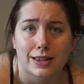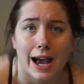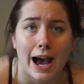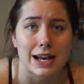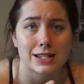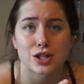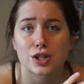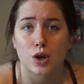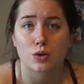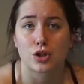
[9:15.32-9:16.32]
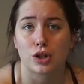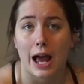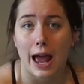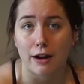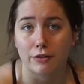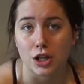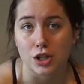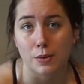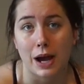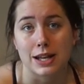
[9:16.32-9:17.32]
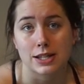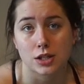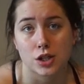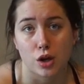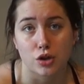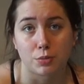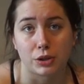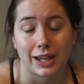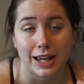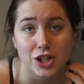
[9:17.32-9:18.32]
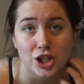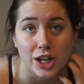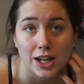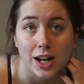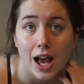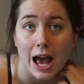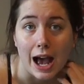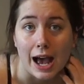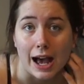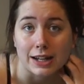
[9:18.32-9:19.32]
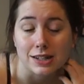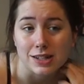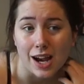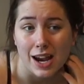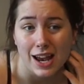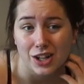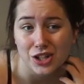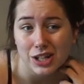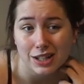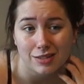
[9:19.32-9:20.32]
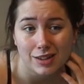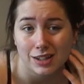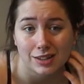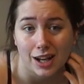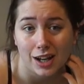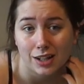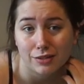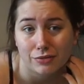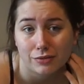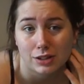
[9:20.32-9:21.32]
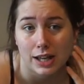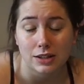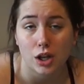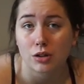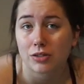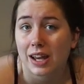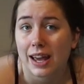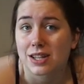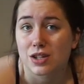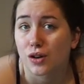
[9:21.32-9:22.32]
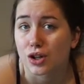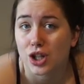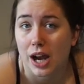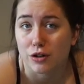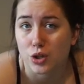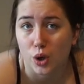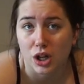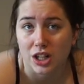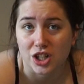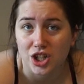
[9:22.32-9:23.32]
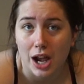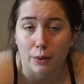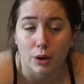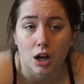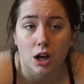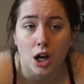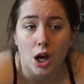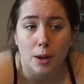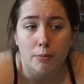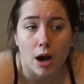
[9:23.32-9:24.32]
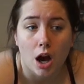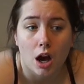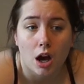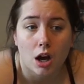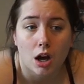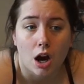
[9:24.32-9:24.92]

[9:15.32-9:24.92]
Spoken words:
it has a social area, so it has a sociable kitchen, and I actually think that the only thing is you've got to share a toilet and a shower, but